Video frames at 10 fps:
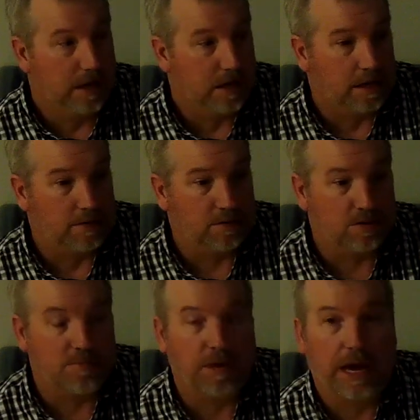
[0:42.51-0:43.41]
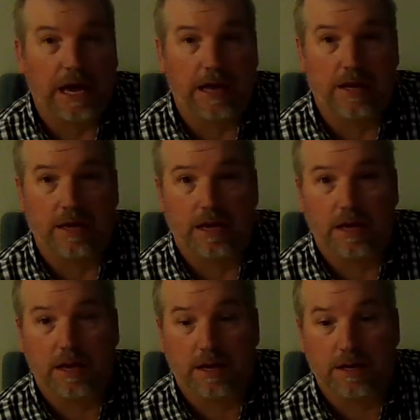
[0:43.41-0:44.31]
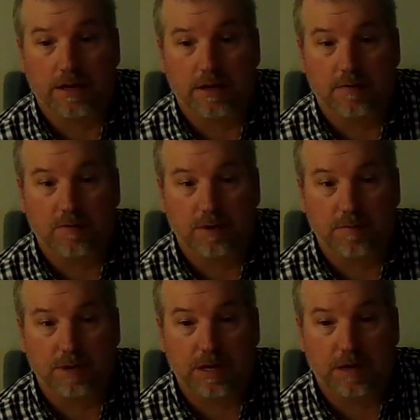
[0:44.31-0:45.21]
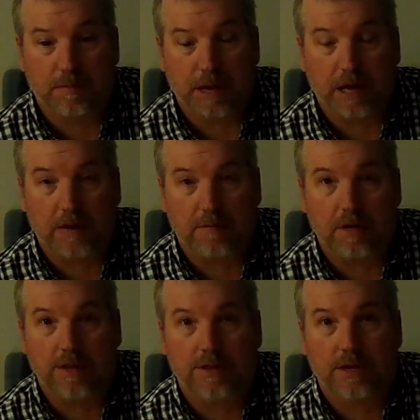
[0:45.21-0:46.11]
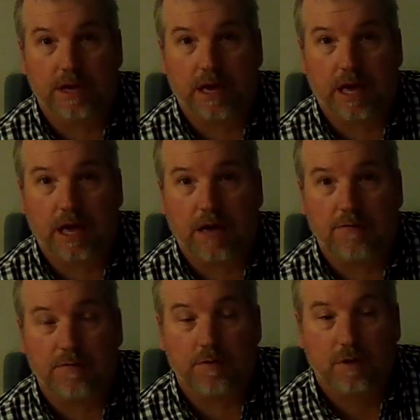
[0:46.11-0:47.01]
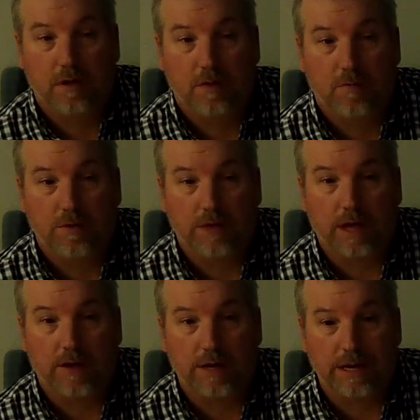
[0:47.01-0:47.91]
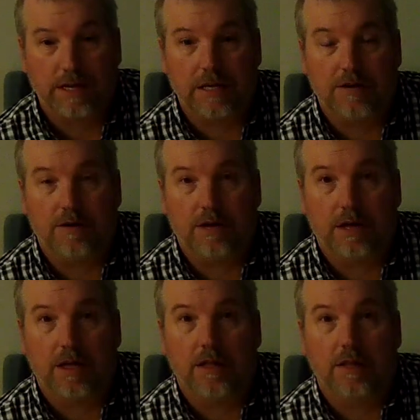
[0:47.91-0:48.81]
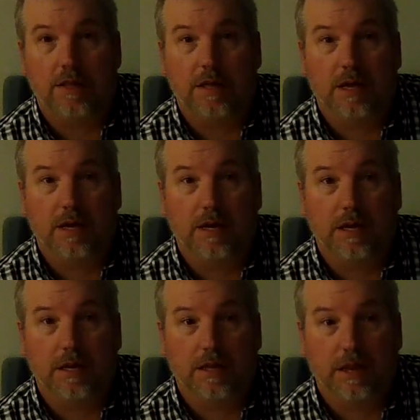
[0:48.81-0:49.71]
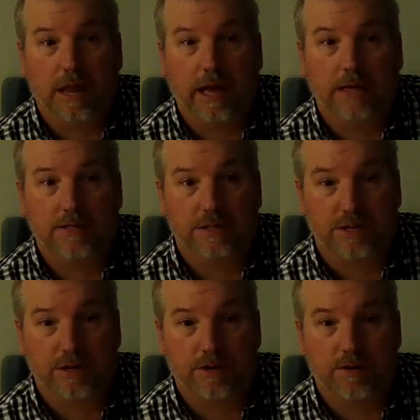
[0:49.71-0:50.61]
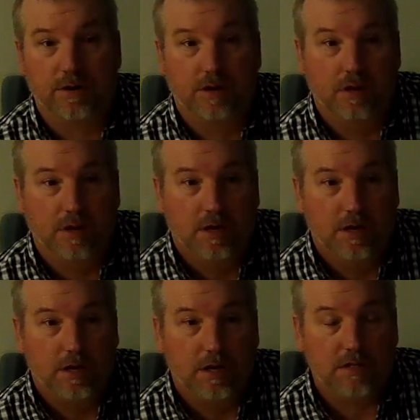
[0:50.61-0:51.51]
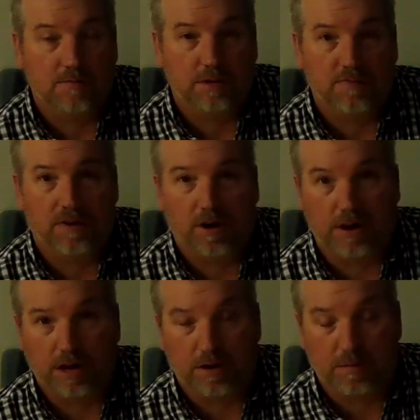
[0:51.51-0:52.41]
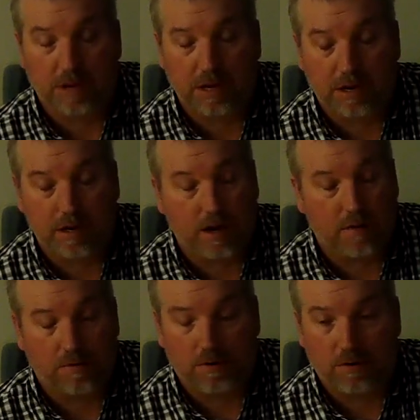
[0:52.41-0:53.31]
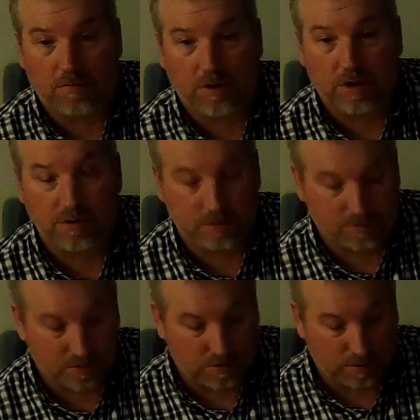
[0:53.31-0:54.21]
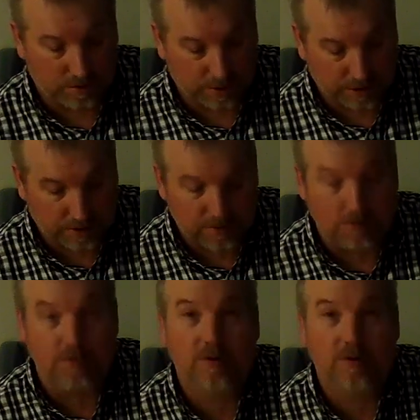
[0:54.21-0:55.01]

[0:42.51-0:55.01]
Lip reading: keeps going bad, and we've been about a month and a half without any internet, and then the last year it's been very intermittent and not working well, so we're going to